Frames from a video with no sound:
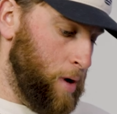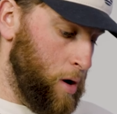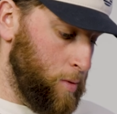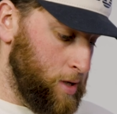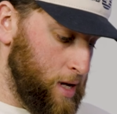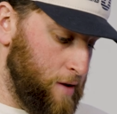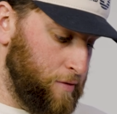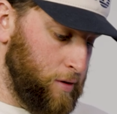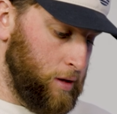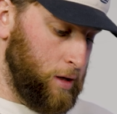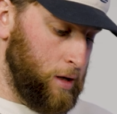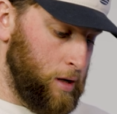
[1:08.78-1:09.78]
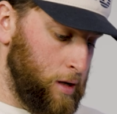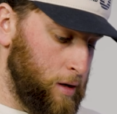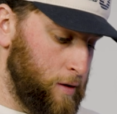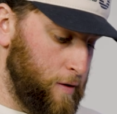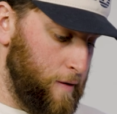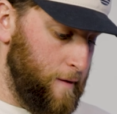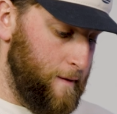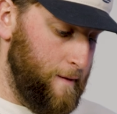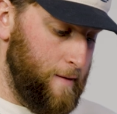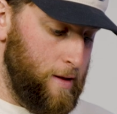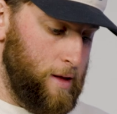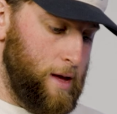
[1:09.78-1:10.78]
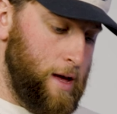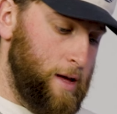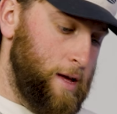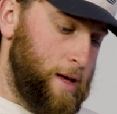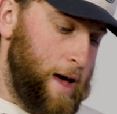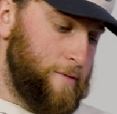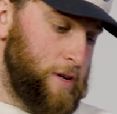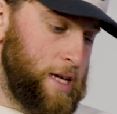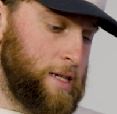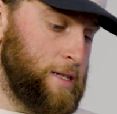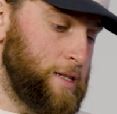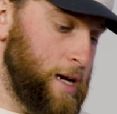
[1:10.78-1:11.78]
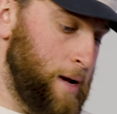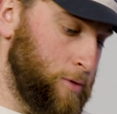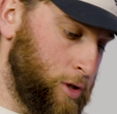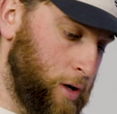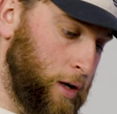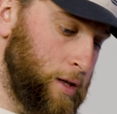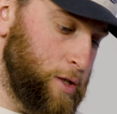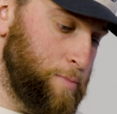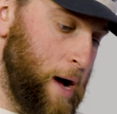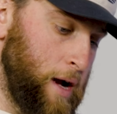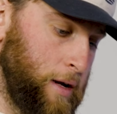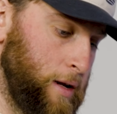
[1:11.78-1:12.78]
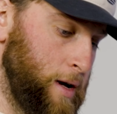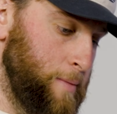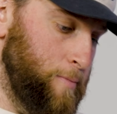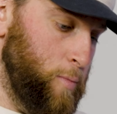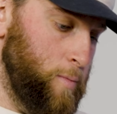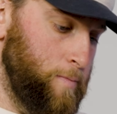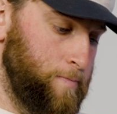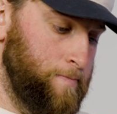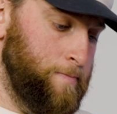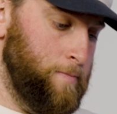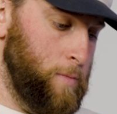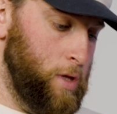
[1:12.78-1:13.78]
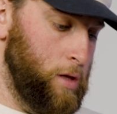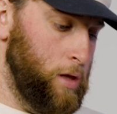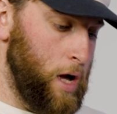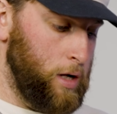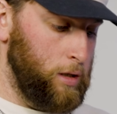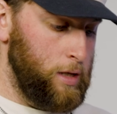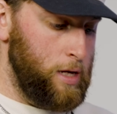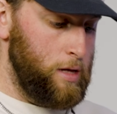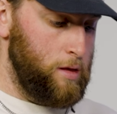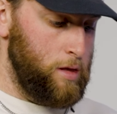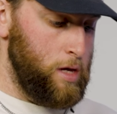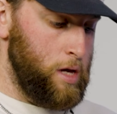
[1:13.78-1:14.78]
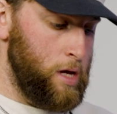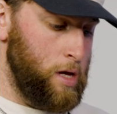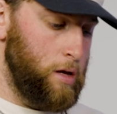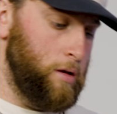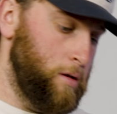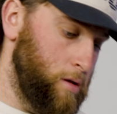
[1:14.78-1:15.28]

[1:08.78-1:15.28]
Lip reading: but we're definitely gonna have an easy time stringing this pocket up. Luckily, the